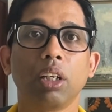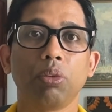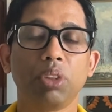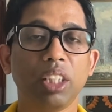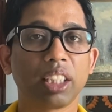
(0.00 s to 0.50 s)

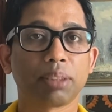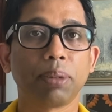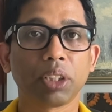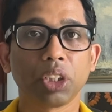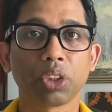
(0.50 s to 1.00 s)
with the
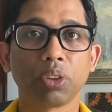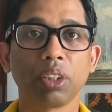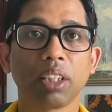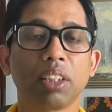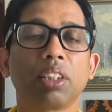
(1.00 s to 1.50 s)
expectation
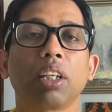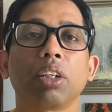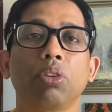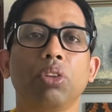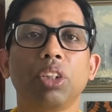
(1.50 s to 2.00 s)
that the
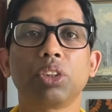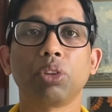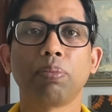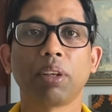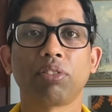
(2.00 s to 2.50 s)
target audience
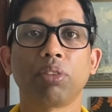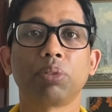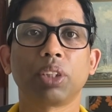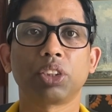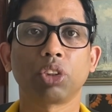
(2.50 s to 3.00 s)
would perform
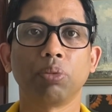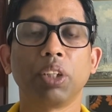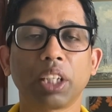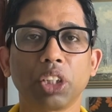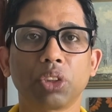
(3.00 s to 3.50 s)
such
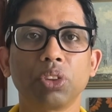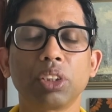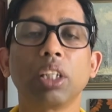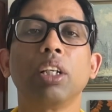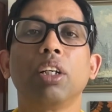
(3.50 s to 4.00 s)

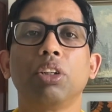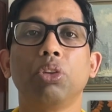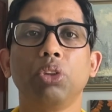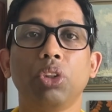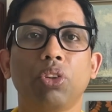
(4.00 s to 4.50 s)
communications.
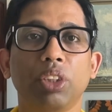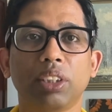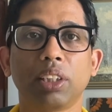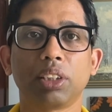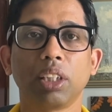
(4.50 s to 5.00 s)
Do your
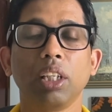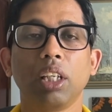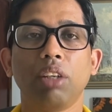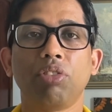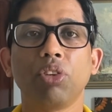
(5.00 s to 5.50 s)
research.
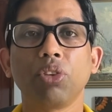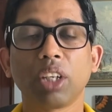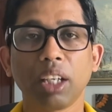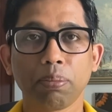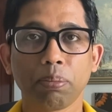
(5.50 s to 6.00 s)
If you
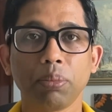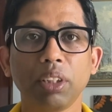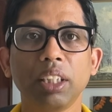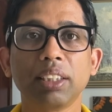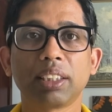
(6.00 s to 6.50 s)
keep
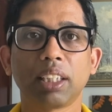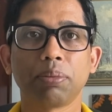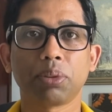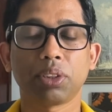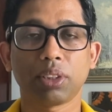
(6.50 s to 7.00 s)
these
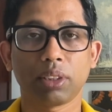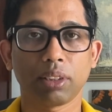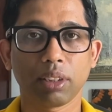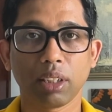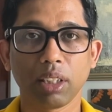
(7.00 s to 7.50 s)
steps
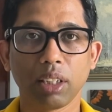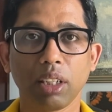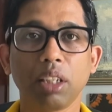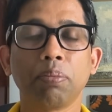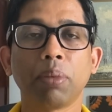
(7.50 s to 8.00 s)

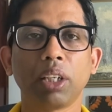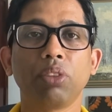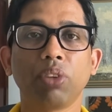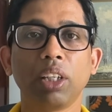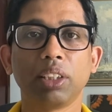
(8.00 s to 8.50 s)
in mind
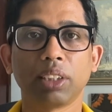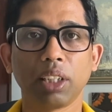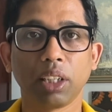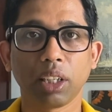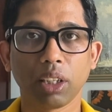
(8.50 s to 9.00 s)
while
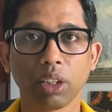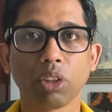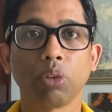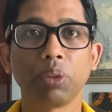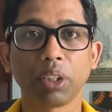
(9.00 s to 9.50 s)
designing a
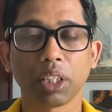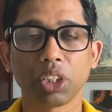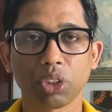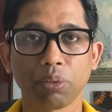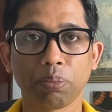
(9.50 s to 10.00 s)

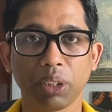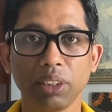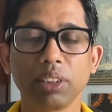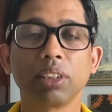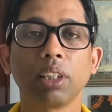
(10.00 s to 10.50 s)
communication
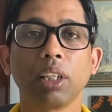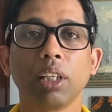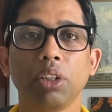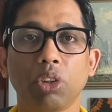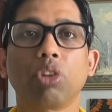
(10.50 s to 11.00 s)
piece,
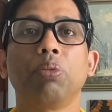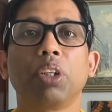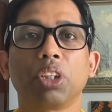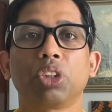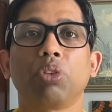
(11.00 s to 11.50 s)
your
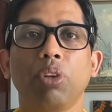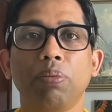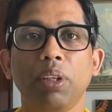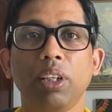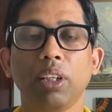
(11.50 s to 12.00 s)
communication will
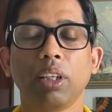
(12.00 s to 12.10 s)
be